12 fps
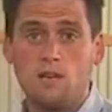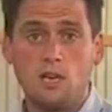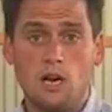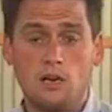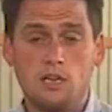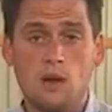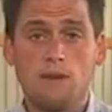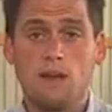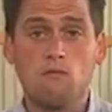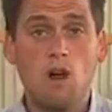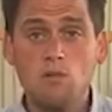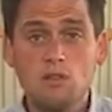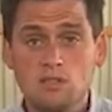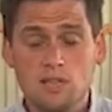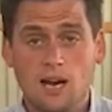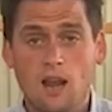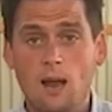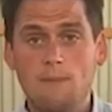you don't get rodents
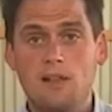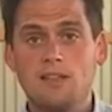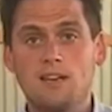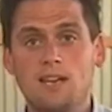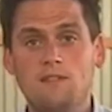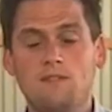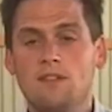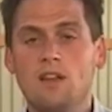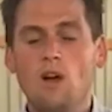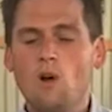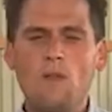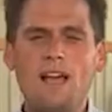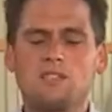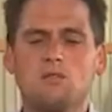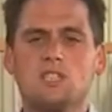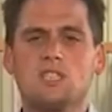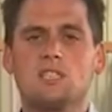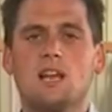that climb underneath and all that
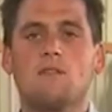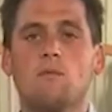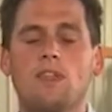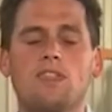sort of good stuff.